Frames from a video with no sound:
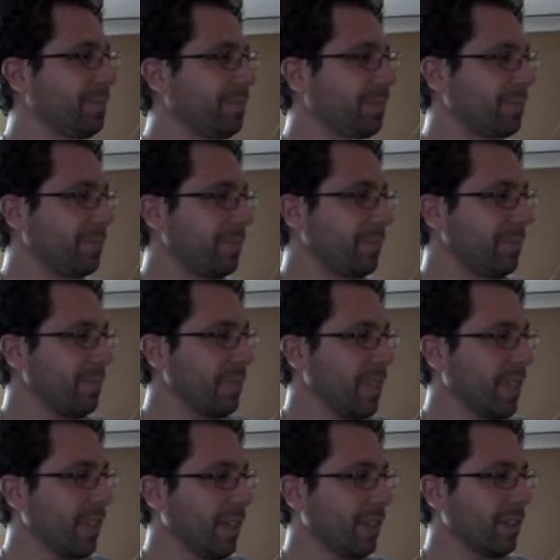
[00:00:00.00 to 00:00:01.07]

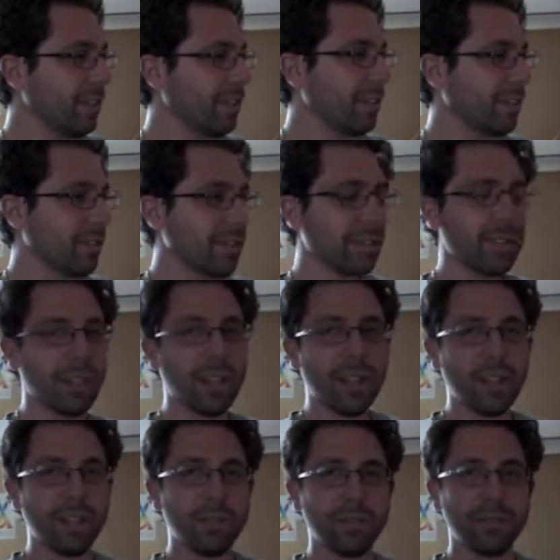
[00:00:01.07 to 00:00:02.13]
mm-hmm. and also just a
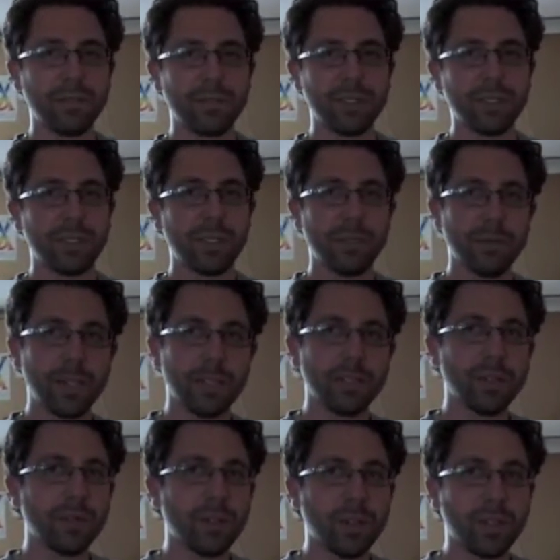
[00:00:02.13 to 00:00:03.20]
lot of just the
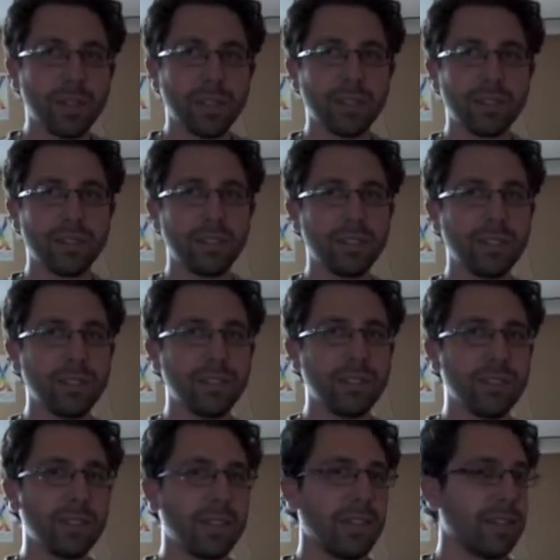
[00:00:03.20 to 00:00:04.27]
amazing work I see
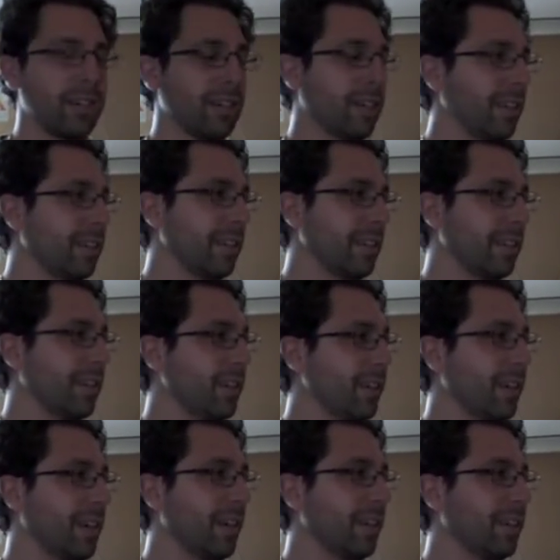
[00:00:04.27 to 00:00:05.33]
on the
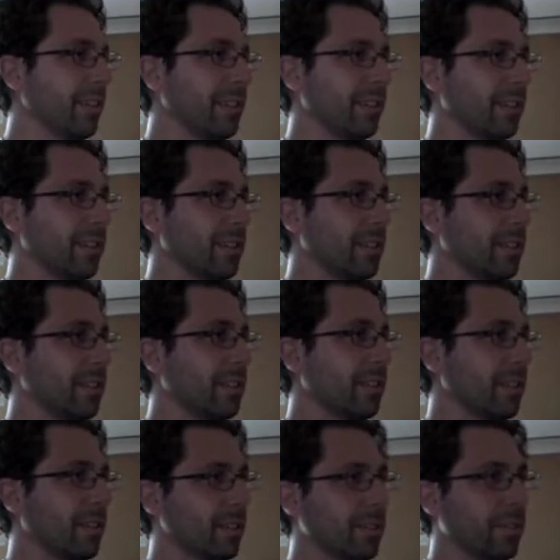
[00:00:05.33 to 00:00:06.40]
internet, just
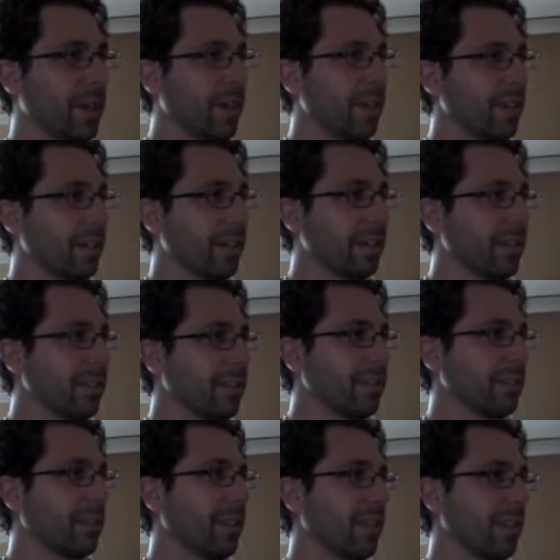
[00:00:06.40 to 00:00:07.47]
inspiring
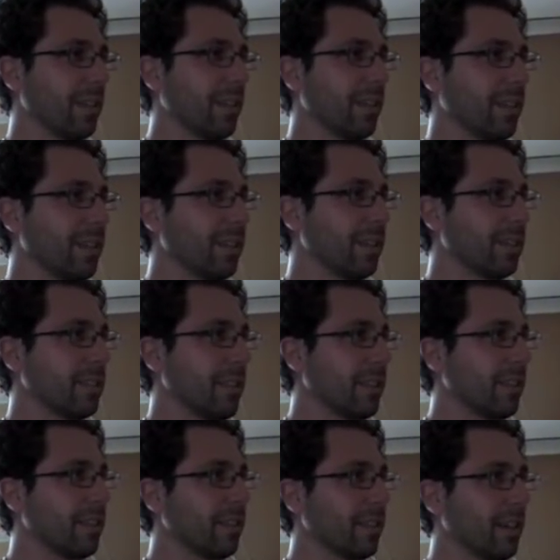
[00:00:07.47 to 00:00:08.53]
other artists that
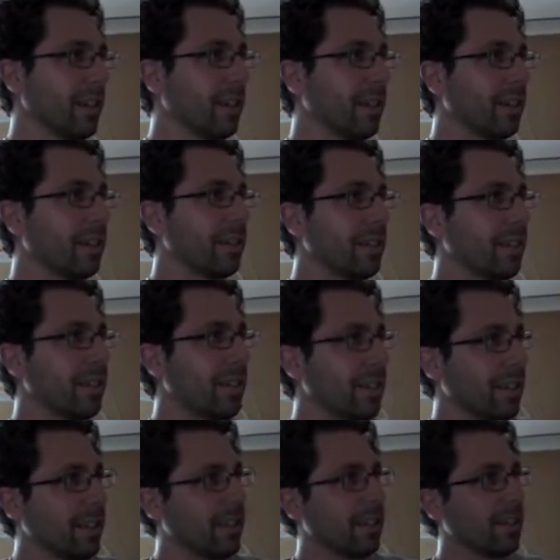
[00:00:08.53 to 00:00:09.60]
I look at. Mm-hmm.